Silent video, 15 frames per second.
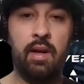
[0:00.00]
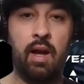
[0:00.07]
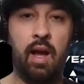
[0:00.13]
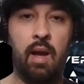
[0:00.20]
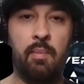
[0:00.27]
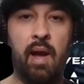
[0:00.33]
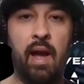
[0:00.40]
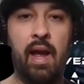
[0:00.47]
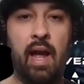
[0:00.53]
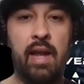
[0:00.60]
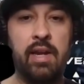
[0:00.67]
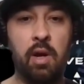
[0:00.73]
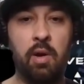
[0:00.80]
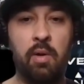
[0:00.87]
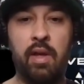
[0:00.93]
I
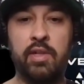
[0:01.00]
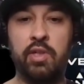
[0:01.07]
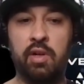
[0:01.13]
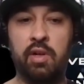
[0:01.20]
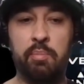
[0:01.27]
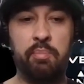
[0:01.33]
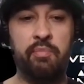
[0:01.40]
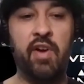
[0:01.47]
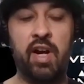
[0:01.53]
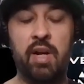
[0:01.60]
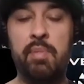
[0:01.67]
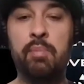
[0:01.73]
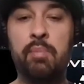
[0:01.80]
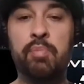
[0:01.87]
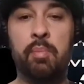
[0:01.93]
know that you're a very
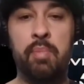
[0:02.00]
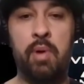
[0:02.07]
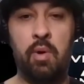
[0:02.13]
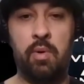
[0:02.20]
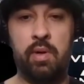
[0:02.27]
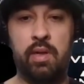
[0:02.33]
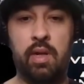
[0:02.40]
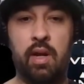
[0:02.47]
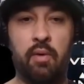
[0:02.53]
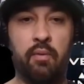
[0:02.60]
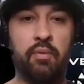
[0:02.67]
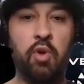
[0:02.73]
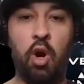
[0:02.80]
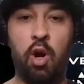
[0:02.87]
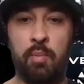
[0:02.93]
big proponent
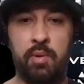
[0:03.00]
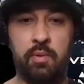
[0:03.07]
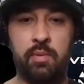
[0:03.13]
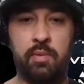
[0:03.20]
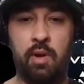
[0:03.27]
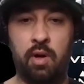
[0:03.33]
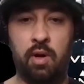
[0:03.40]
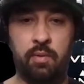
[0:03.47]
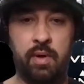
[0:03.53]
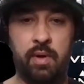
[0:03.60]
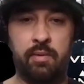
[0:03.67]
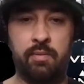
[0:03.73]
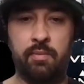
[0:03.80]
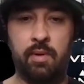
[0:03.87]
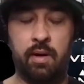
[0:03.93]
of Garmin heart
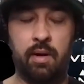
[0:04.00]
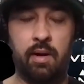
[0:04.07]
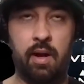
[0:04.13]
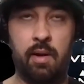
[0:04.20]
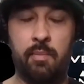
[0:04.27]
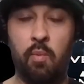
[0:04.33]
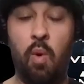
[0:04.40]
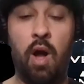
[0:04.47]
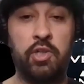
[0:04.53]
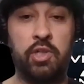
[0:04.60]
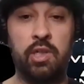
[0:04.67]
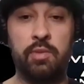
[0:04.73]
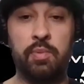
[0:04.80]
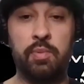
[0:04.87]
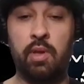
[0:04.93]
rate or
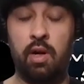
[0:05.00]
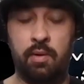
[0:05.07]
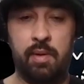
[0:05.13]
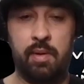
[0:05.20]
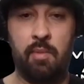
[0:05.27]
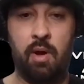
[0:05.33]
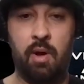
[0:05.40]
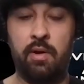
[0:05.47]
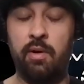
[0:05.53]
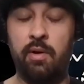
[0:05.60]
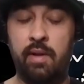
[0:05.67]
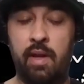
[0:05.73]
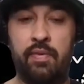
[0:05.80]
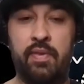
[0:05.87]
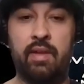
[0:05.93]
watches with the heart rate monitor
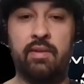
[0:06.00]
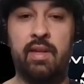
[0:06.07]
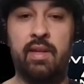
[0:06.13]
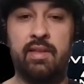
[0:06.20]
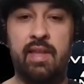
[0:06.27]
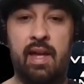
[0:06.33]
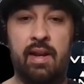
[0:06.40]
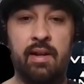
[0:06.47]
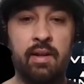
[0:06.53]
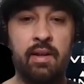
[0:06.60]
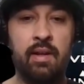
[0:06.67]
and things like that.